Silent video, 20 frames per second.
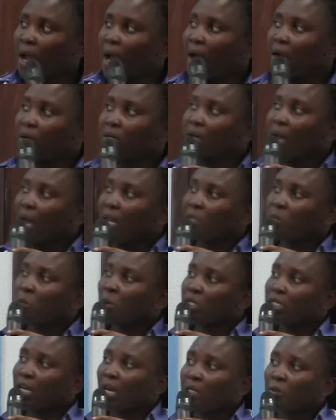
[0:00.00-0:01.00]
And as
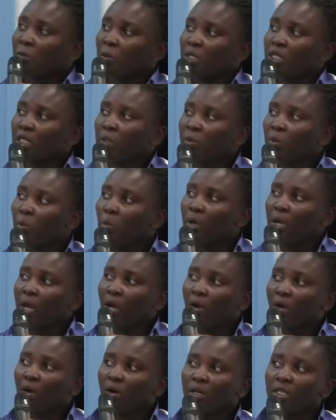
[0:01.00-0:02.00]
much as possible, we
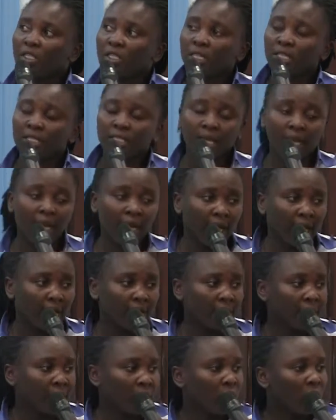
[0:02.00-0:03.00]
encourage the
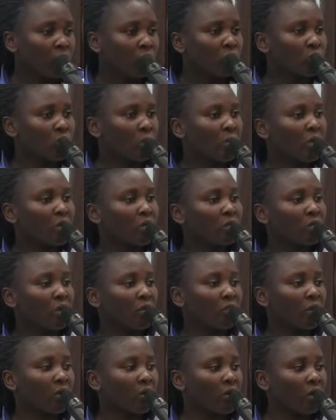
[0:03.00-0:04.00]
teller to make use
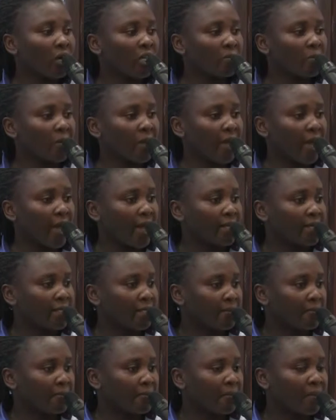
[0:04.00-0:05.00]
of the correct payer ID,
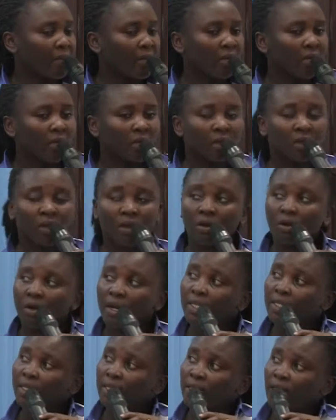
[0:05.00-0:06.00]
the
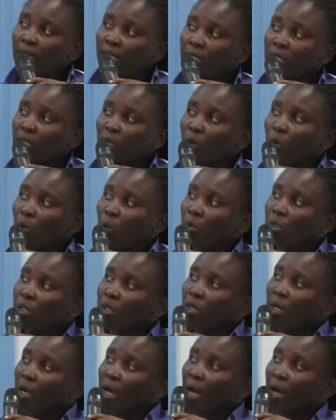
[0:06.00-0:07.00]
correct agency
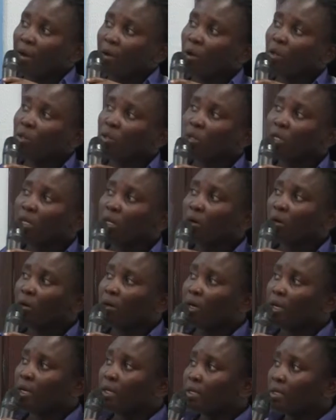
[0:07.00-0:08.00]
code, and also the
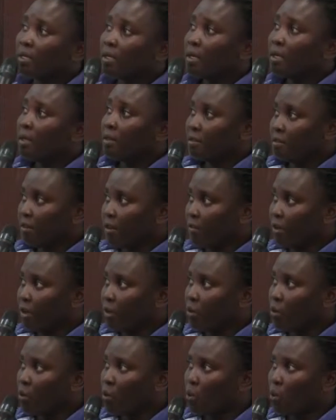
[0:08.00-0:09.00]
correct
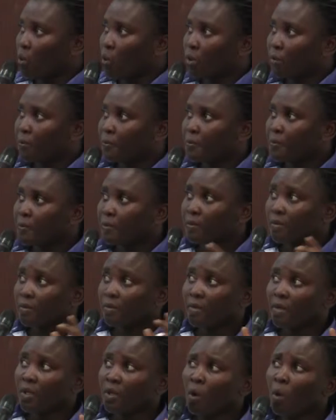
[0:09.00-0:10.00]
revenue
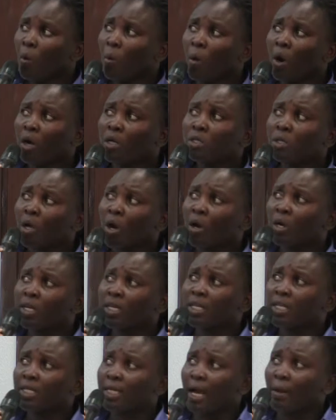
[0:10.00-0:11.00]
code. Once all
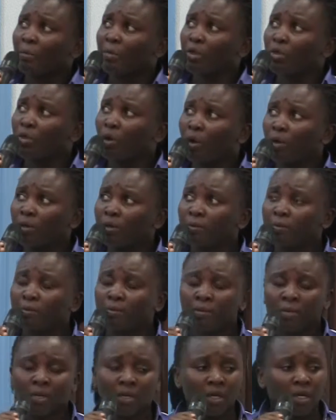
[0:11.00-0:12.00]
this can be done,
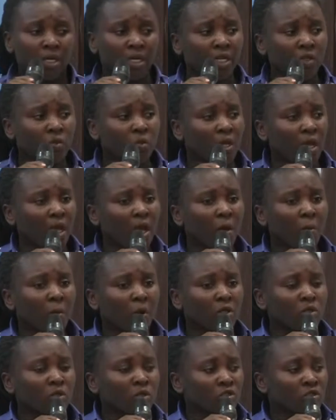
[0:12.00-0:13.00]
it will help
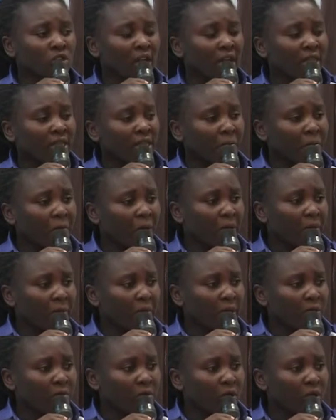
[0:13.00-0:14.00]
us to track the
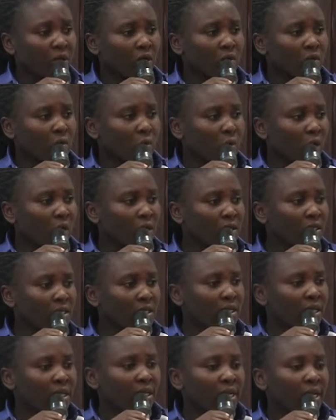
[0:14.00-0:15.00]
payment, because once